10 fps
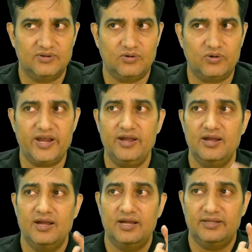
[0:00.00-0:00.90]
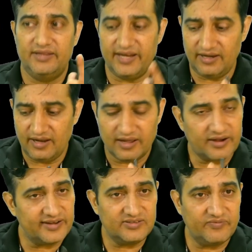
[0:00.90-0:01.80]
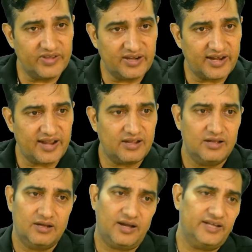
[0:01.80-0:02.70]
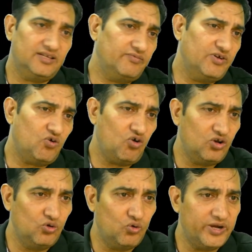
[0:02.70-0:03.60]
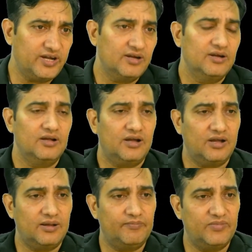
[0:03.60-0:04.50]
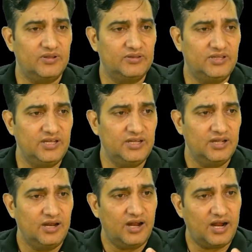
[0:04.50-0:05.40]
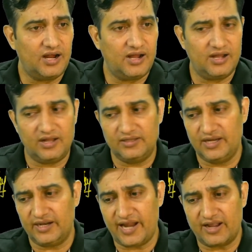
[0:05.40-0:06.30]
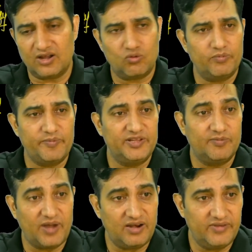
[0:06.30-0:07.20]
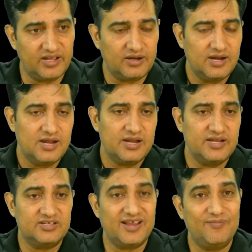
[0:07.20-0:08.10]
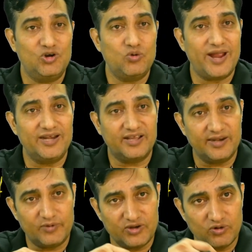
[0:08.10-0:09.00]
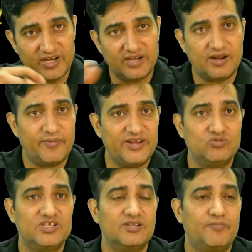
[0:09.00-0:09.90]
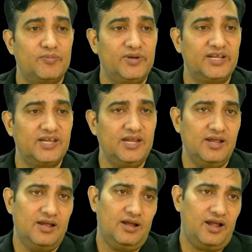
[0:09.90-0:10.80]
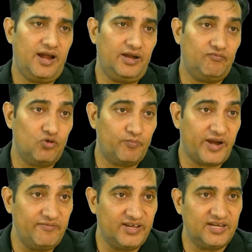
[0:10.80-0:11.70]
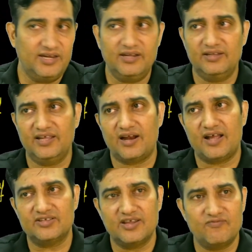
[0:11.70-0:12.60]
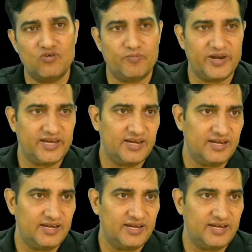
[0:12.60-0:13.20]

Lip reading: Okay. Then ransomware attack, I think we all know it. The attacker or maybe the malware is able to encrypt your data by using the public key, and for private key they are asking for money.